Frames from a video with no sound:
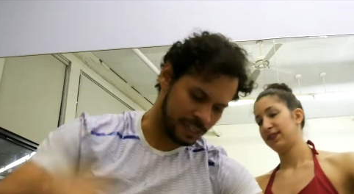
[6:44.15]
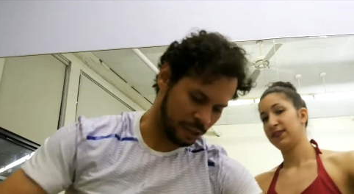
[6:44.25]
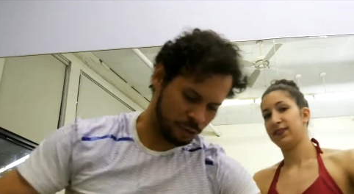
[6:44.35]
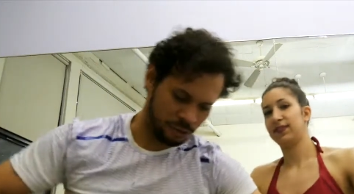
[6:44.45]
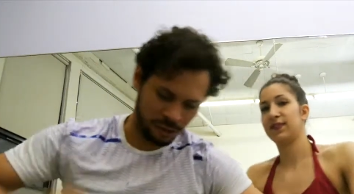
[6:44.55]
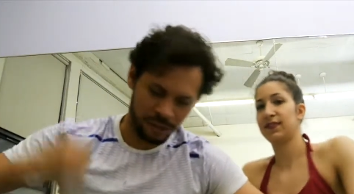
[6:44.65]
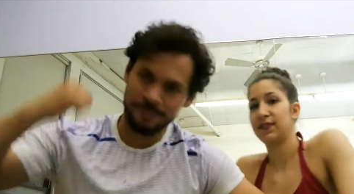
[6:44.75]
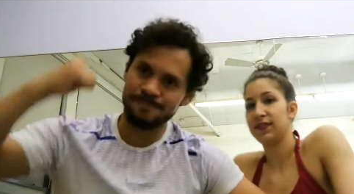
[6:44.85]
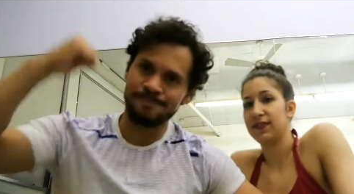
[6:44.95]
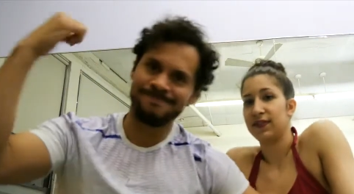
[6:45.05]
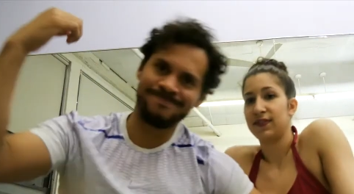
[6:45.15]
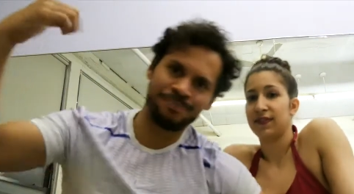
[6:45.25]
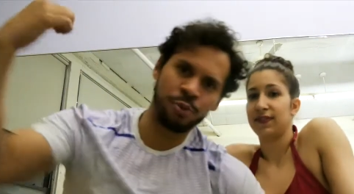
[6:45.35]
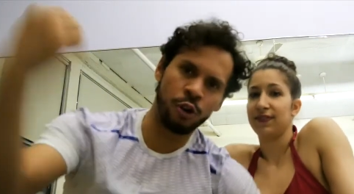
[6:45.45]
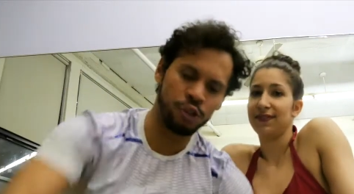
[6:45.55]
Speaker 1: another little
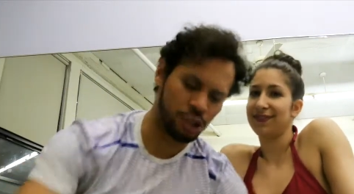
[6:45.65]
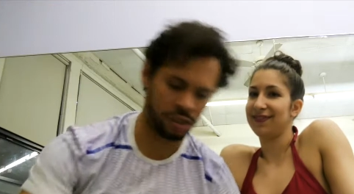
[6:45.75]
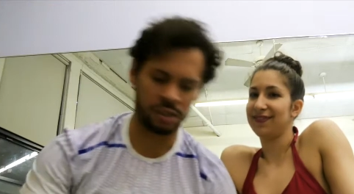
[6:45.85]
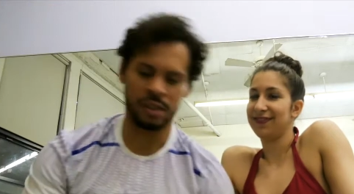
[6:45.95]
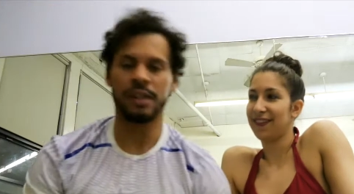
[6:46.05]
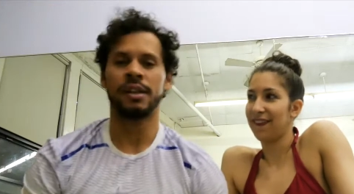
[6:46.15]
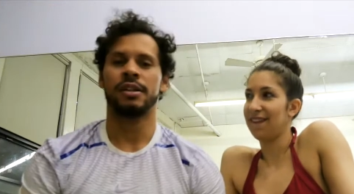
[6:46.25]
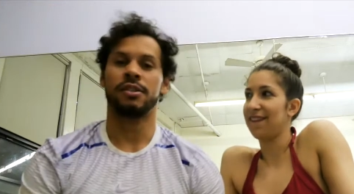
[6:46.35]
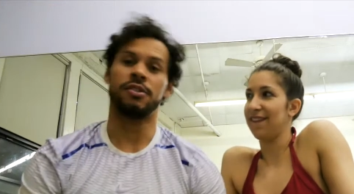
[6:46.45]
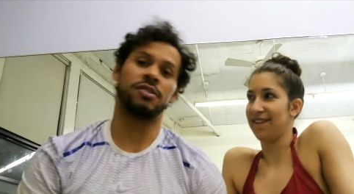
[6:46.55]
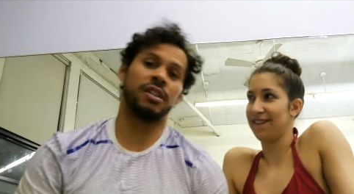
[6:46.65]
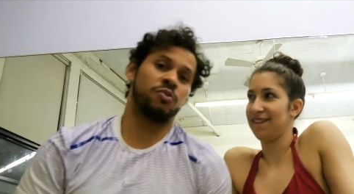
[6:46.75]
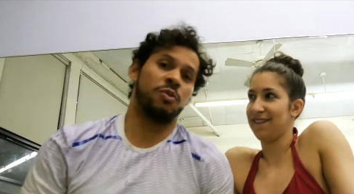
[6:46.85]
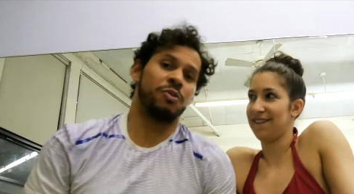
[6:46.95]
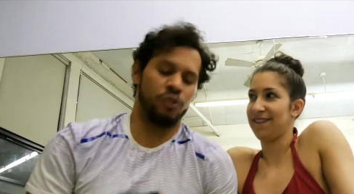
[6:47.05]
push, because that's
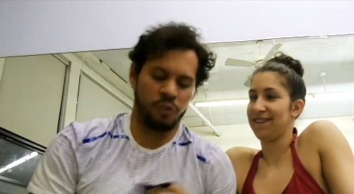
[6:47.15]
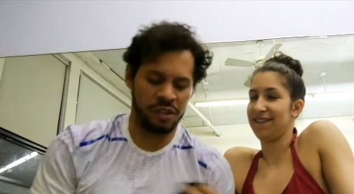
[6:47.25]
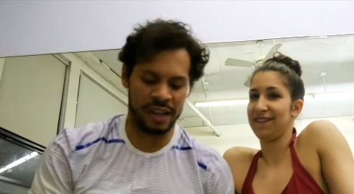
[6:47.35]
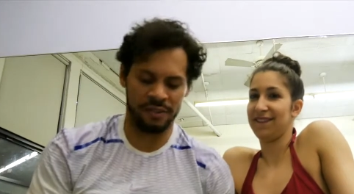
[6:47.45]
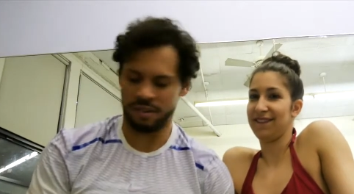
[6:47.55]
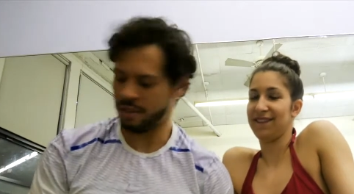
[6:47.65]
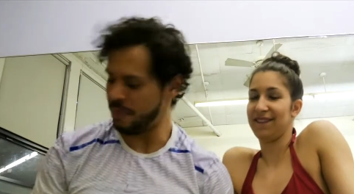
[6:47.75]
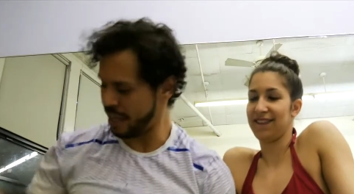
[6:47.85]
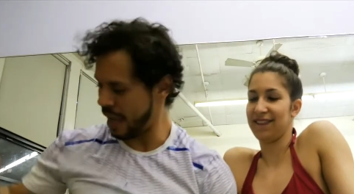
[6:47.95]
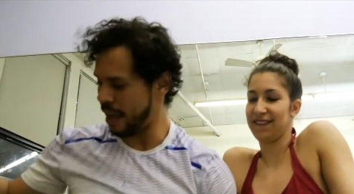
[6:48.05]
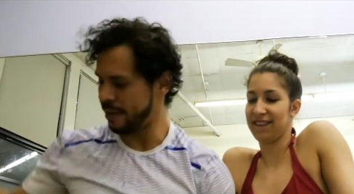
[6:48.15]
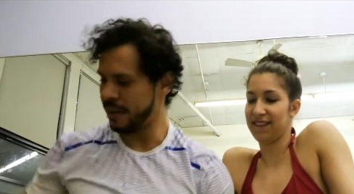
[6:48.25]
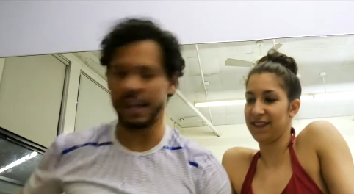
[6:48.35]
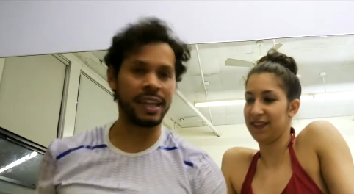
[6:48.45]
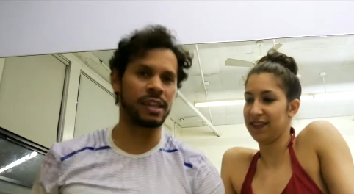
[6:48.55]
what we do with dancers. Maria,
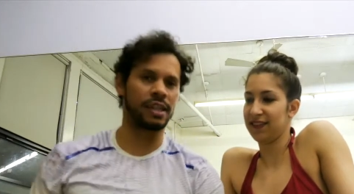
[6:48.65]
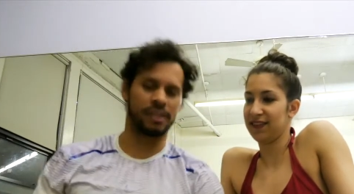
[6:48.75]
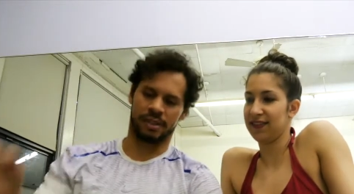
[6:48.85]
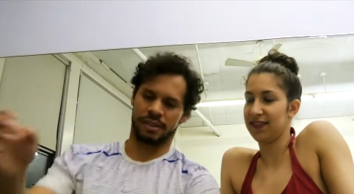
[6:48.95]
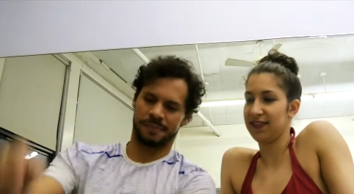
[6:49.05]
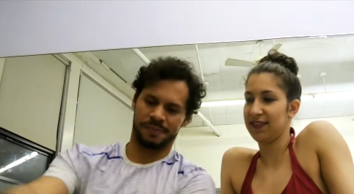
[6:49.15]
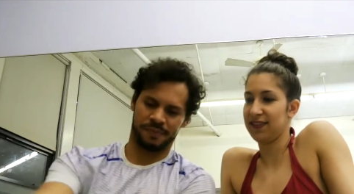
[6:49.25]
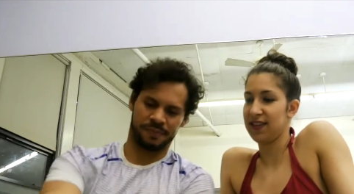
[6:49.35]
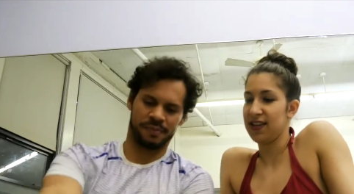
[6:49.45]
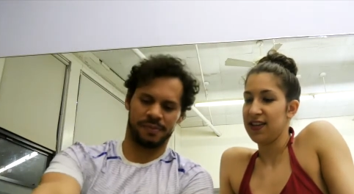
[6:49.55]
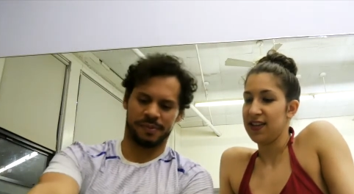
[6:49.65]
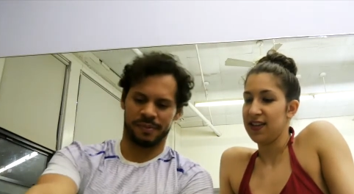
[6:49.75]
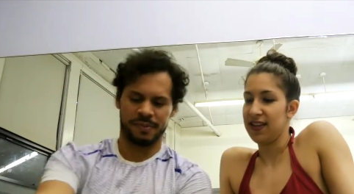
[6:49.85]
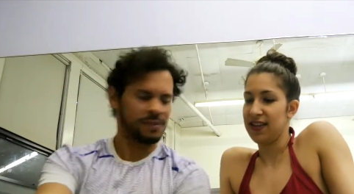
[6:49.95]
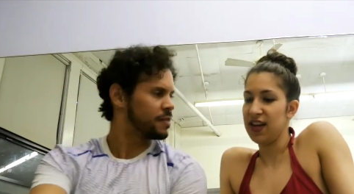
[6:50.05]
any thoughts?
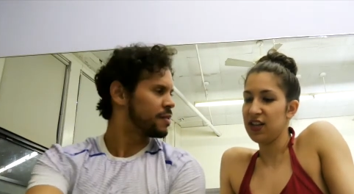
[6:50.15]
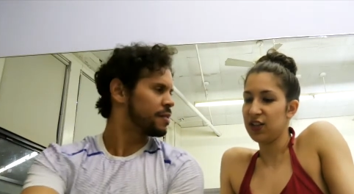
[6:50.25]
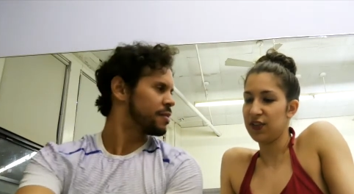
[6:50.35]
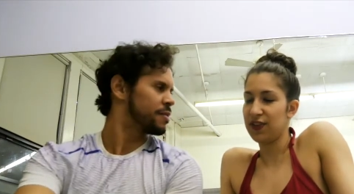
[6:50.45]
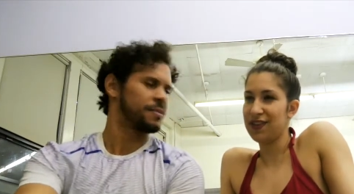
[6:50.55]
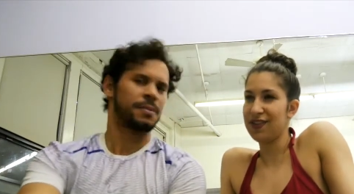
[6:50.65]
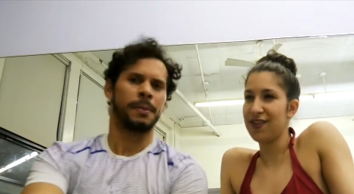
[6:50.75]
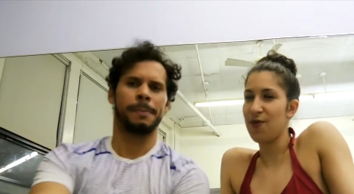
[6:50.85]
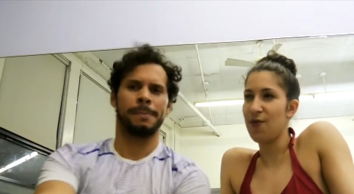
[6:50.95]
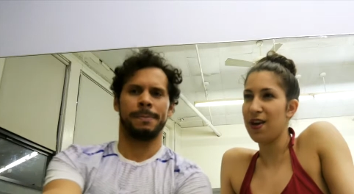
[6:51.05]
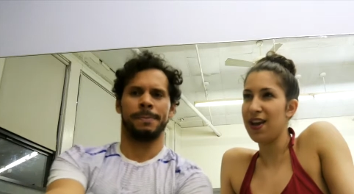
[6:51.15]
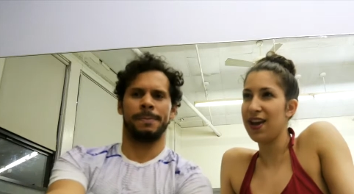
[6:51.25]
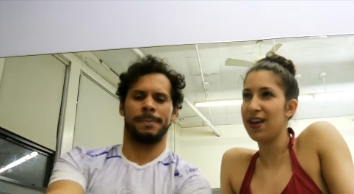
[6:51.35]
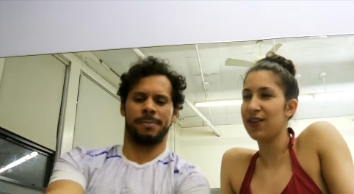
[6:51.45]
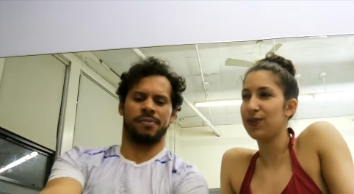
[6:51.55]
Speaker 2: Yeah, just find a
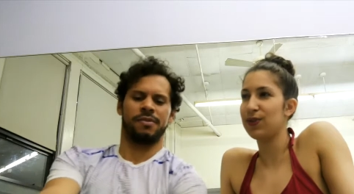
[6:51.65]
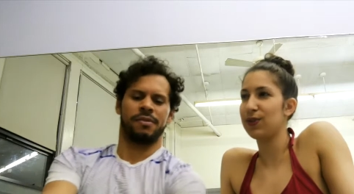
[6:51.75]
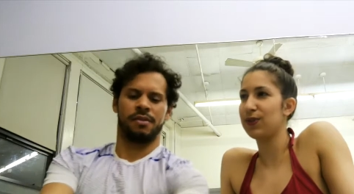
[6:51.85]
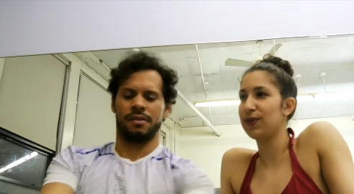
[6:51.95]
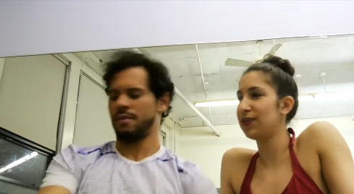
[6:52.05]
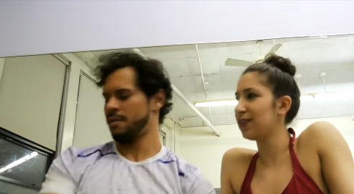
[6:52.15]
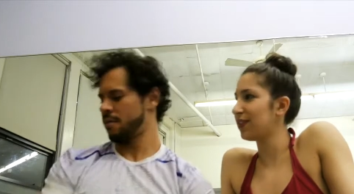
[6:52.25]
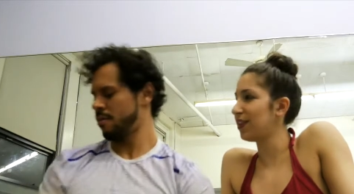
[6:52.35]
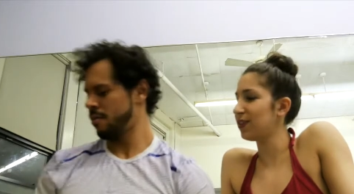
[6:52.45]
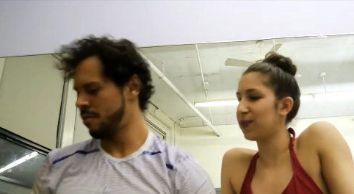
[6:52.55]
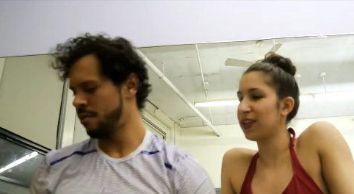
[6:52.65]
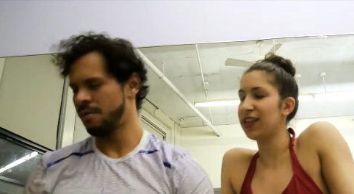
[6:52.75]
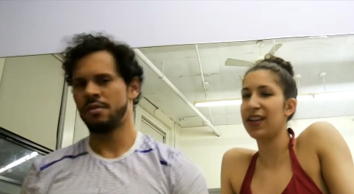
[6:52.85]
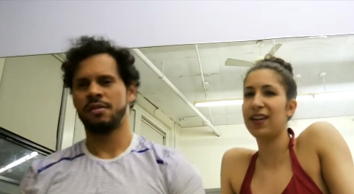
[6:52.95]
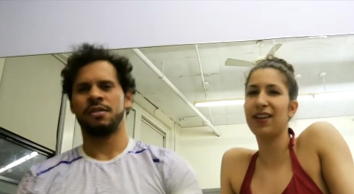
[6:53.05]
way to dance right.
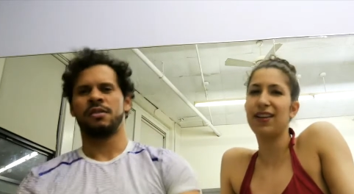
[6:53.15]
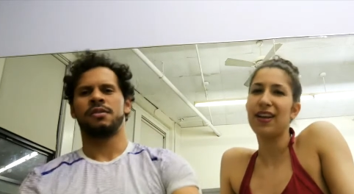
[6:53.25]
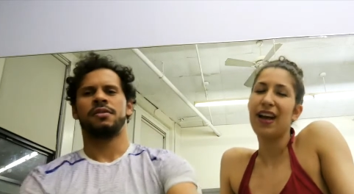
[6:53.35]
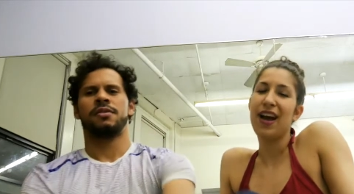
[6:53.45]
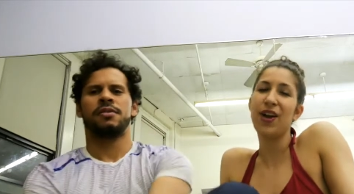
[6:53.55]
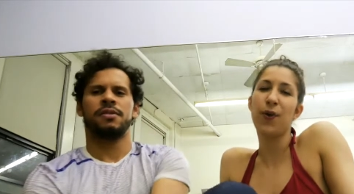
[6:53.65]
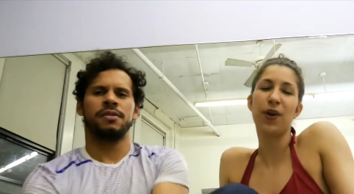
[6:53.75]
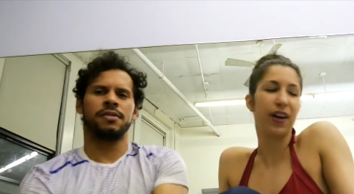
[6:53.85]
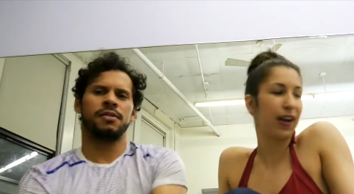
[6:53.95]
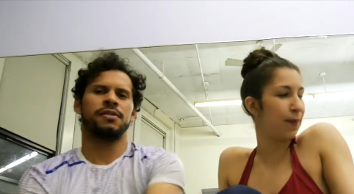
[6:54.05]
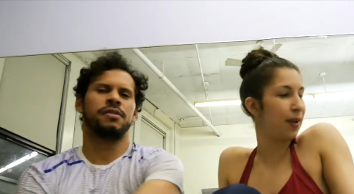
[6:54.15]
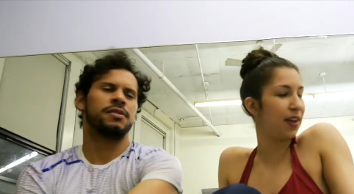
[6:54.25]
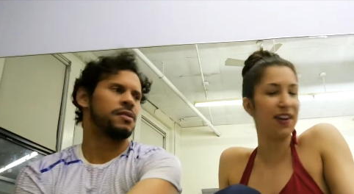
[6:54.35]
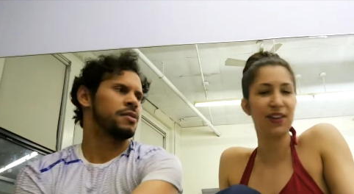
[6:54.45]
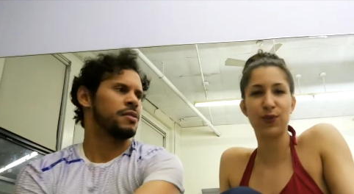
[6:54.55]
And uh, I know we're coming
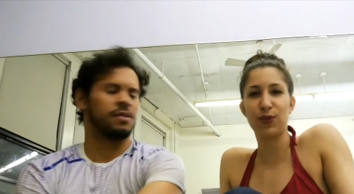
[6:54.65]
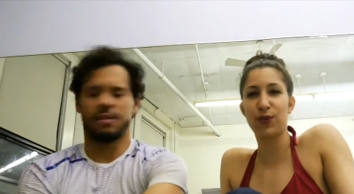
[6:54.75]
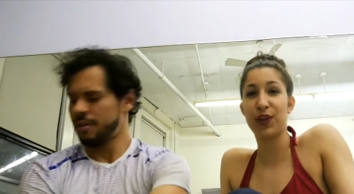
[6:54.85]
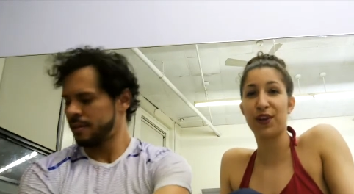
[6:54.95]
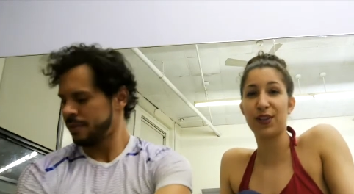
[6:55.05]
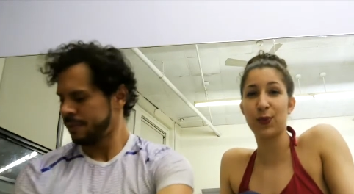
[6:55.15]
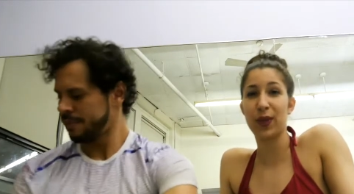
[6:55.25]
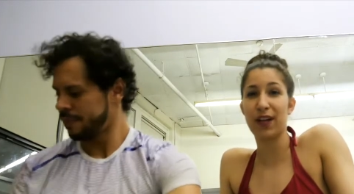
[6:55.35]
here to rehearse. We